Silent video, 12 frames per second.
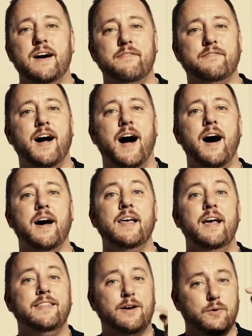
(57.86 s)
of
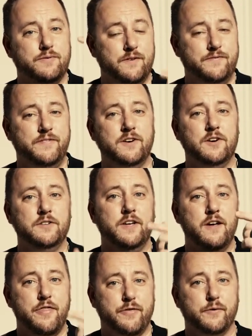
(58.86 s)
God that were fulfilled
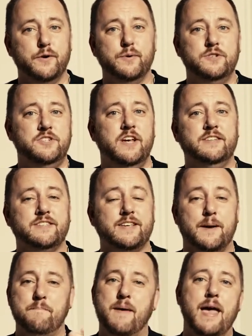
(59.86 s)
through Jesus.
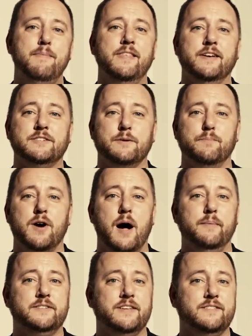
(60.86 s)
And maybe there's some
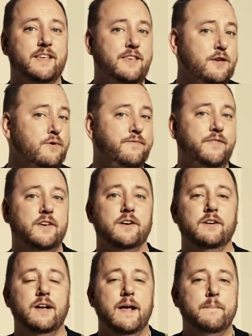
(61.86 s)
promises that you
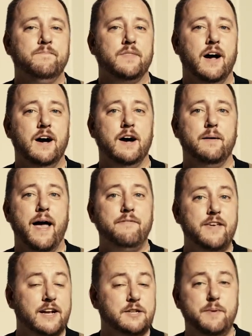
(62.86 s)
feel uh,
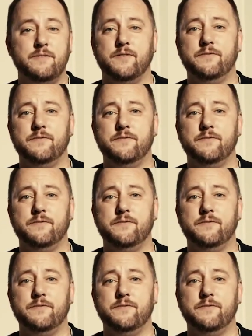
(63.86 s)
have yet to be